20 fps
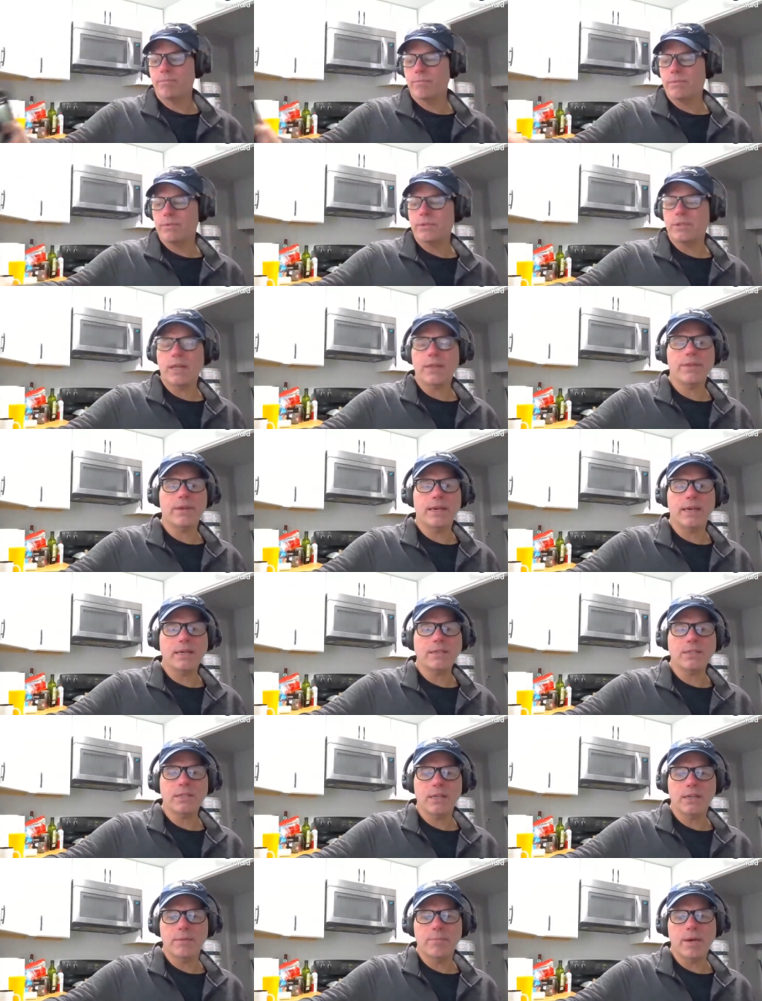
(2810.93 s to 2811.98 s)
There's nothing
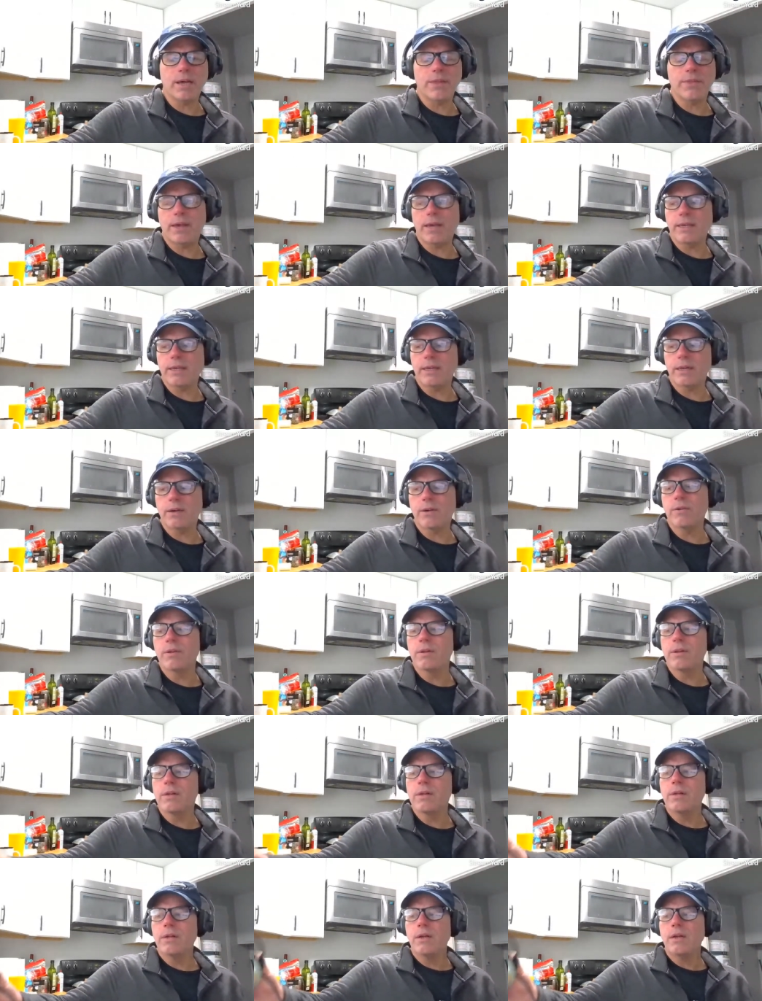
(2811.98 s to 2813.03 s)
excellent about that.
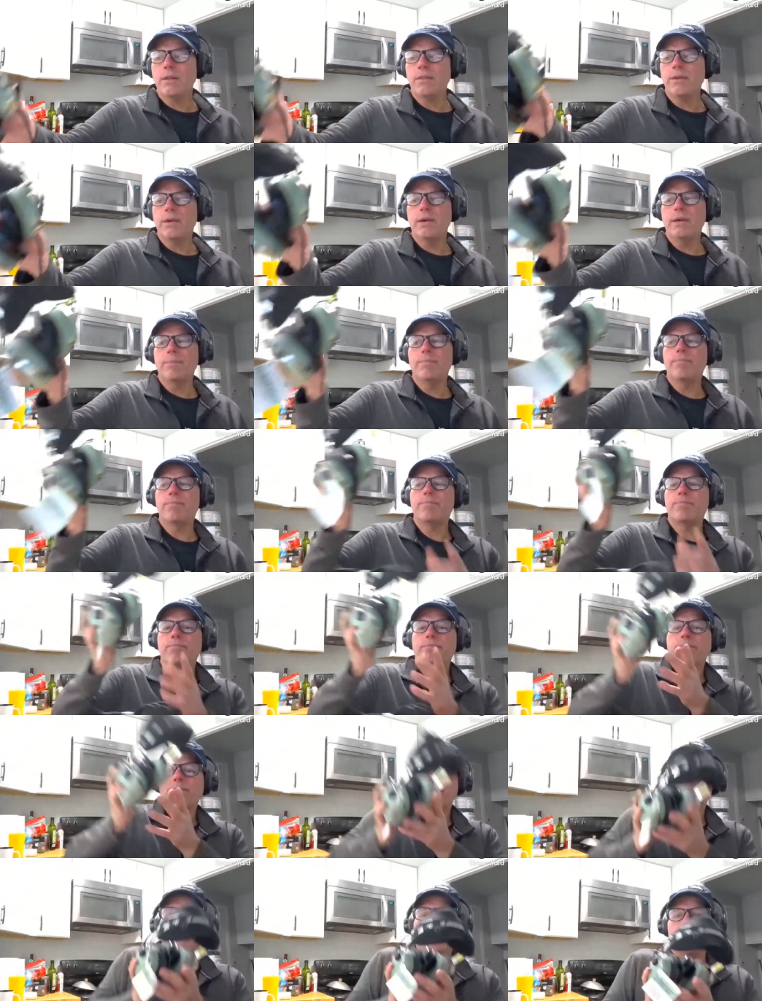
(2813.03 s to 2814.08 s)
The
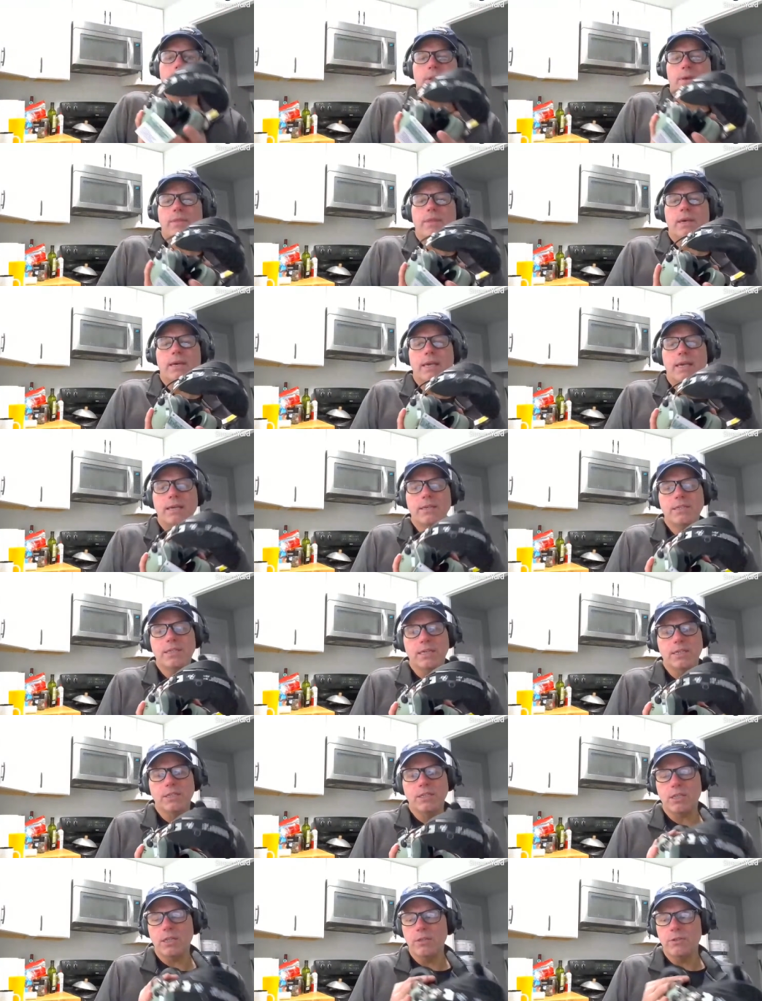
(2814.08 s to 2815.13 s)
the
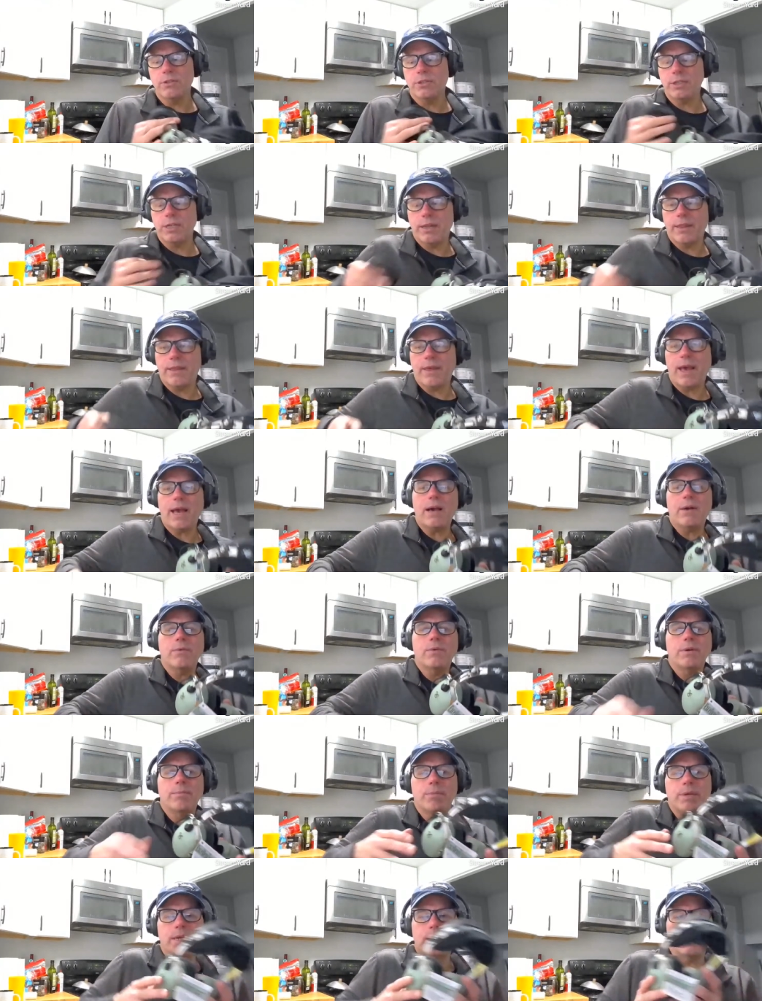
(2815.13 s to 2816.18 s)
easiest solution to that
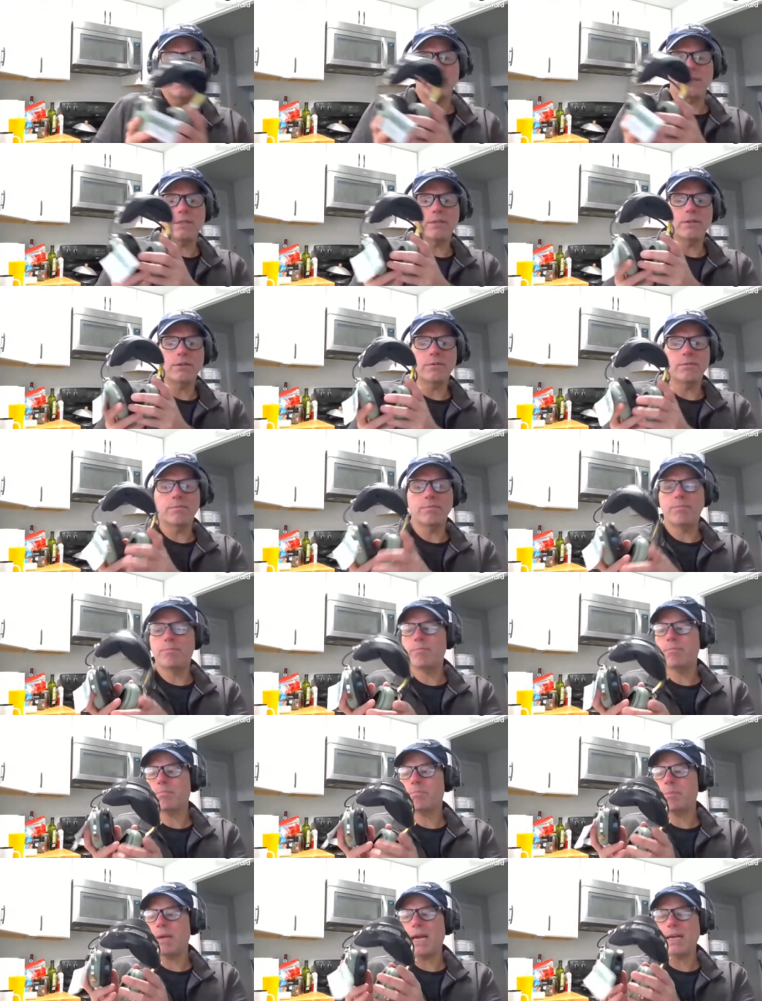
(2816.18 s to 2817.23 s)
would be to
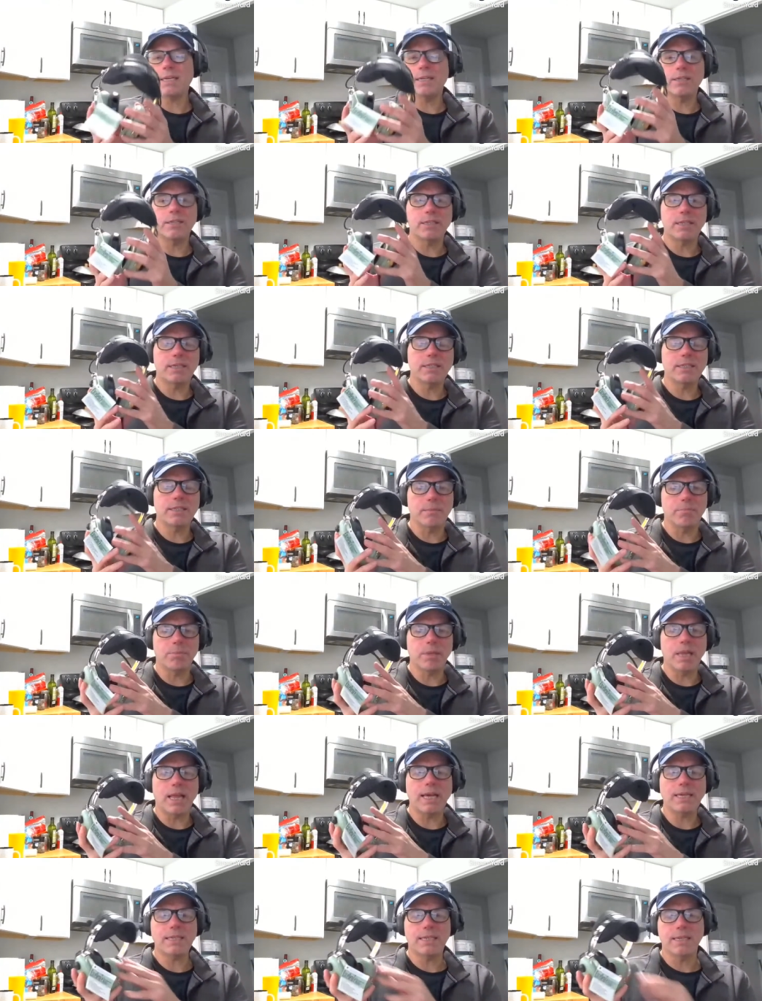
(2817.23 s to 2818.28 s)
package these in
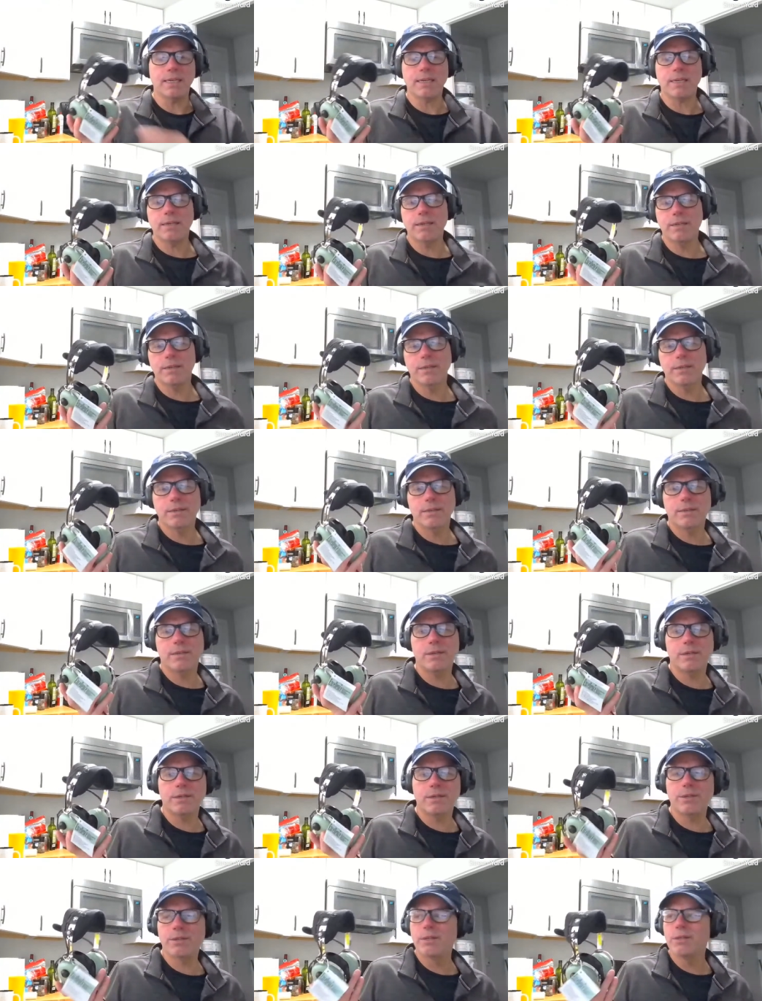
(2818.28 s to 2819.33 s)
plastic,
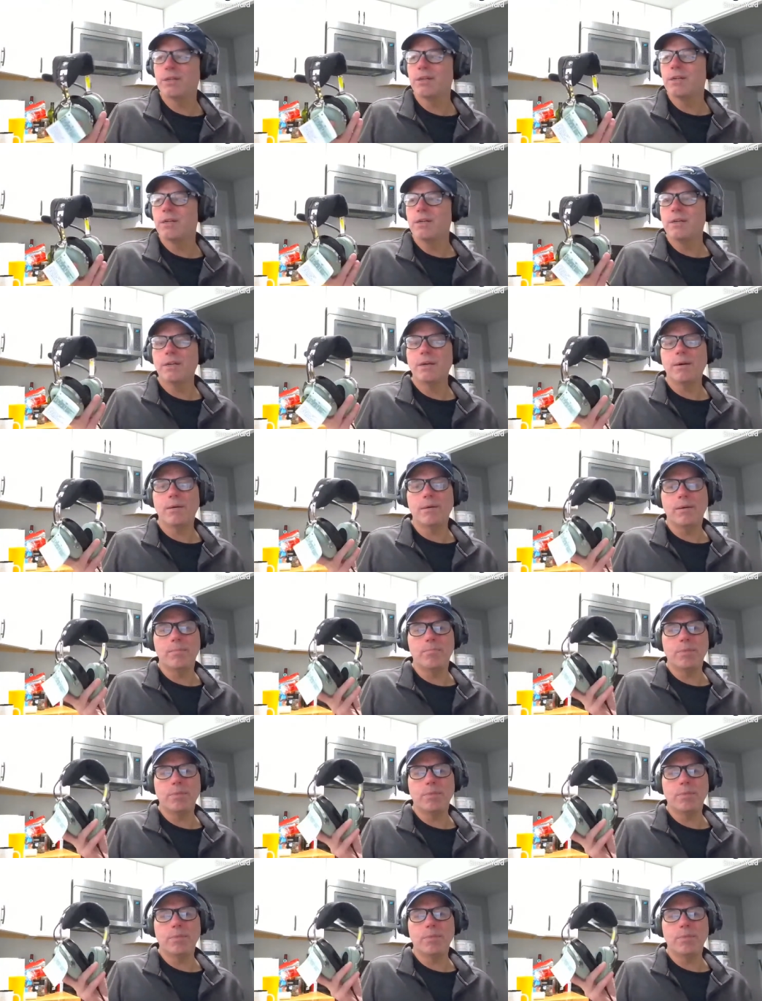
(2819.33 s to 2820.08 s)
a